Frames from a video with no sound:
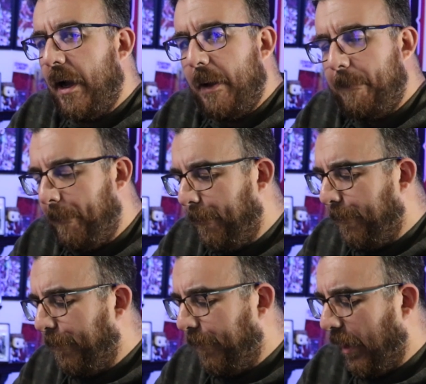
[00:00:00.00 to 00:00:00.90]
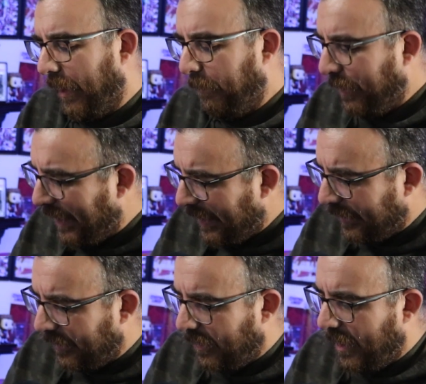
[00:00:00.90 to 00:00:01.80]
I I
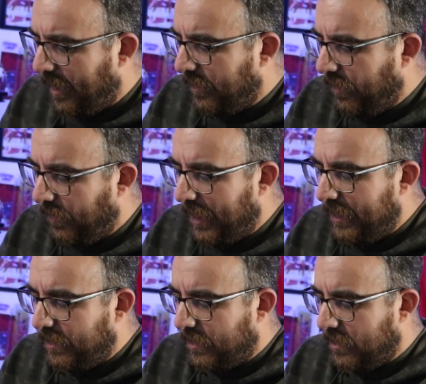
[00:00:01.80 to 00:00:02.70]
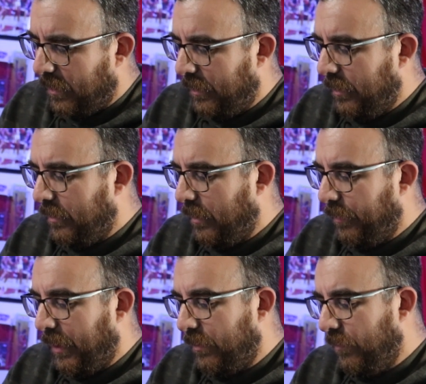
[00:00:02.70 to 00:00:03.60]
peeked at the grades. I did,
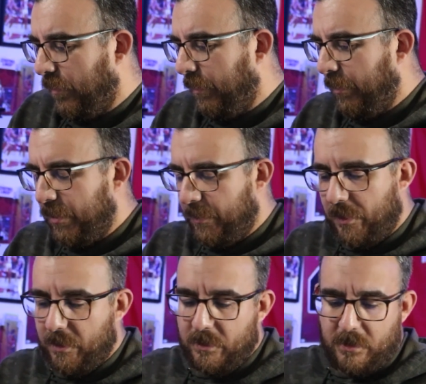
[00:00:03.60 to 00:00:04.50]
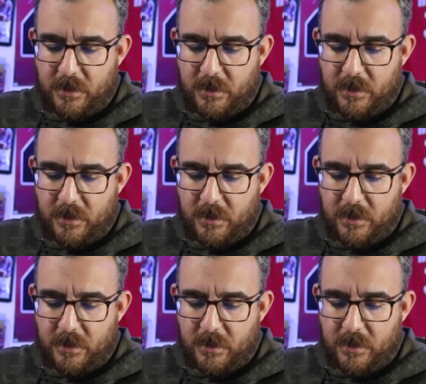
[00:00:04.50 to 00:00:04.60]
but I don't remember them all.